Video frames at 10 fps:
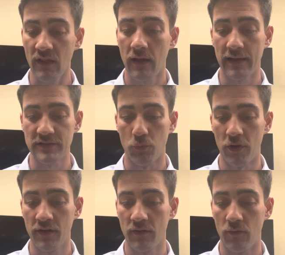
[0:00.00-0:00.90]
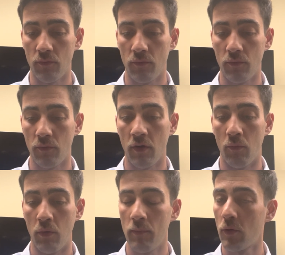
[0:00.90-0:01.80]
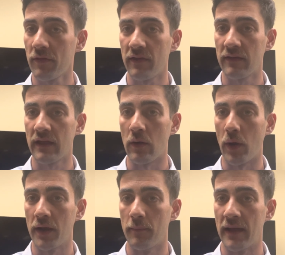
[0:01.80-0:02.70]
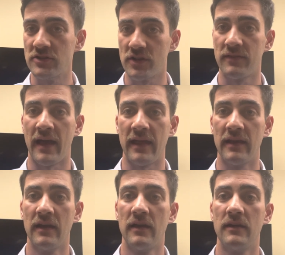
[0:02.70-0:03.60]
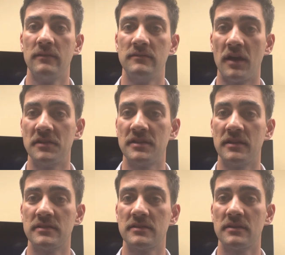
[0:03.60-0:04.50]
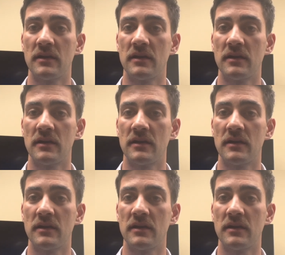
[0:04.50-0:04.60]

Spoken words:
guess one more thing that I wanted to mention that doesn't,